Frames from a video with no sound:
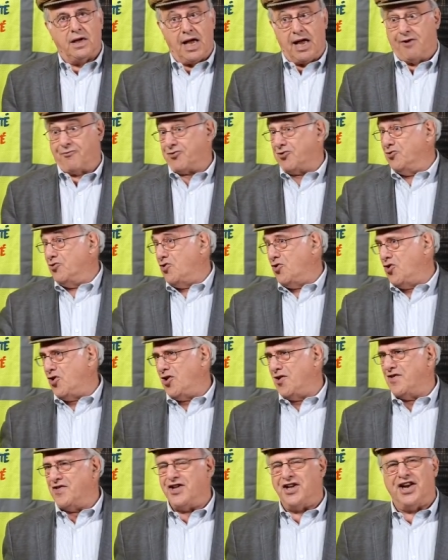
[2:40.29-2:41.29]
After
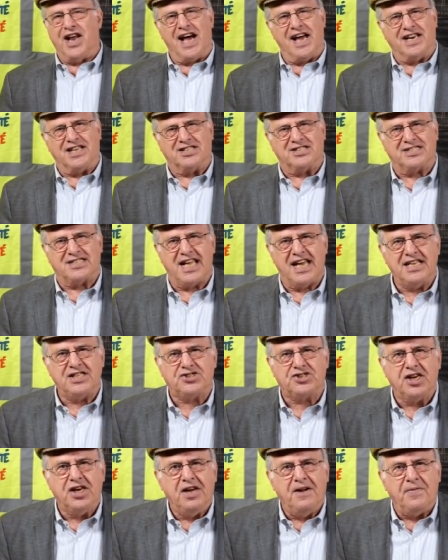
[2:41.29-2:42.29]
all, in the United
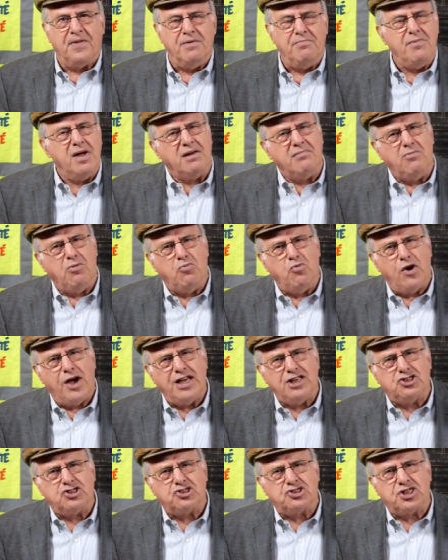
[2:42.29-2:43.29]
States, the minimum
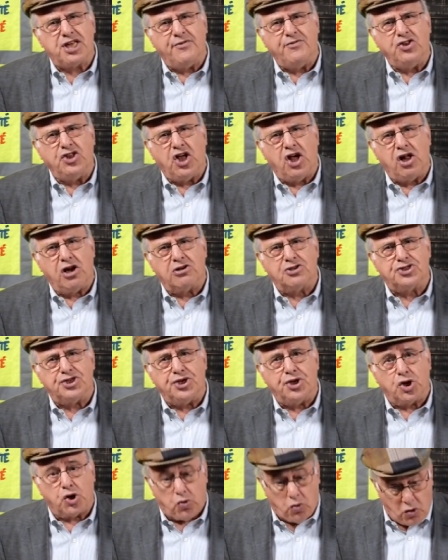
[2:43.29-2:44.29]
wage is $7
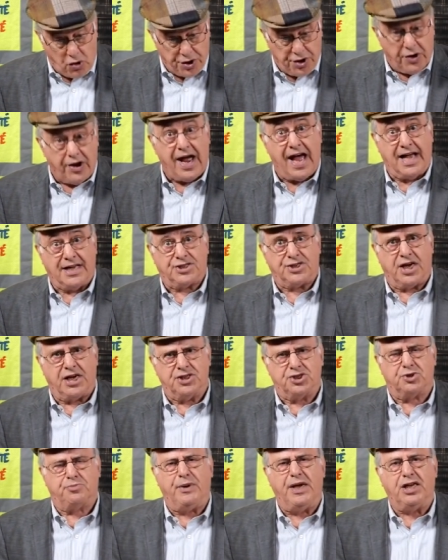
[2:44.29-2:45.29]
and a quarter as I
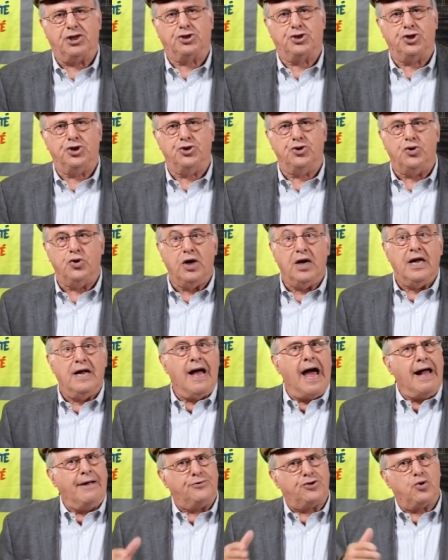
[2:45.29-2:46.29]
speak to you,
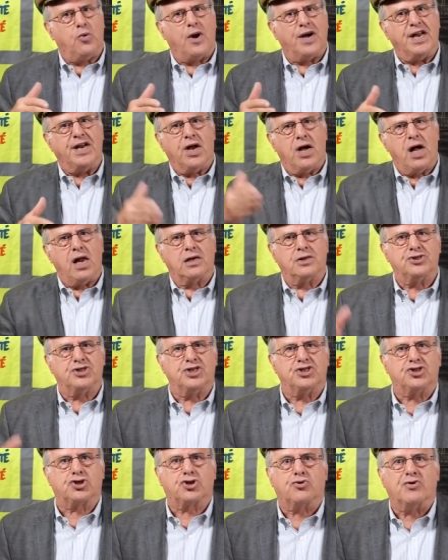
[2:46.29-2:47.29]
and $20
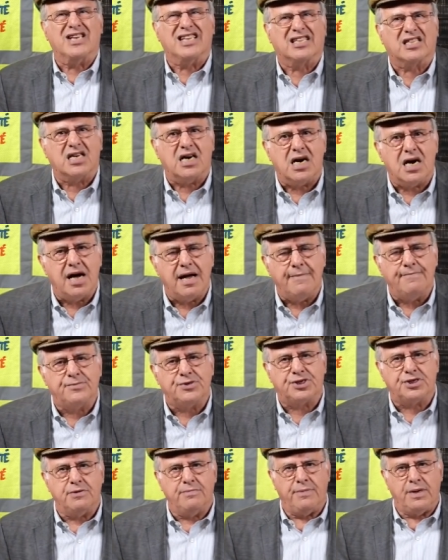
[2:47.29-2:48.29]
is three
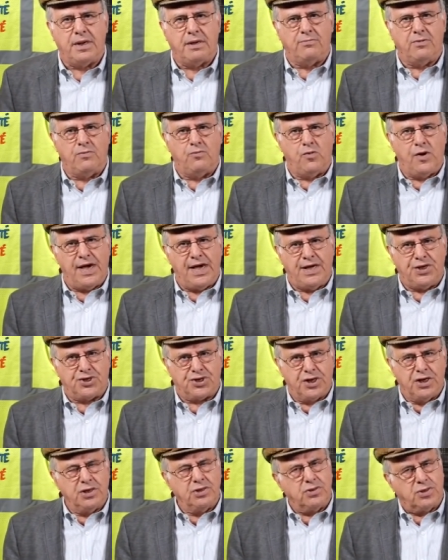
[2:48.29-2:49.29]
times the minimum
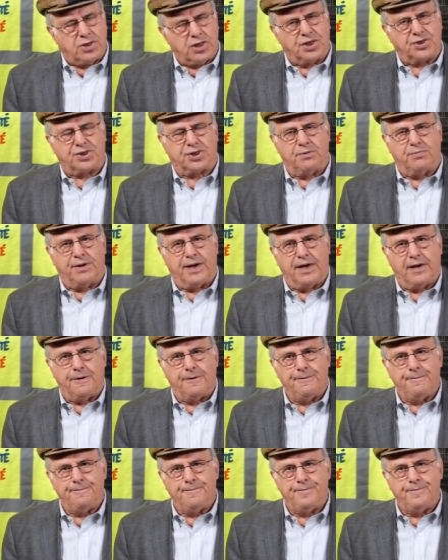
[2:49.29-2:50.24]
wage, just about.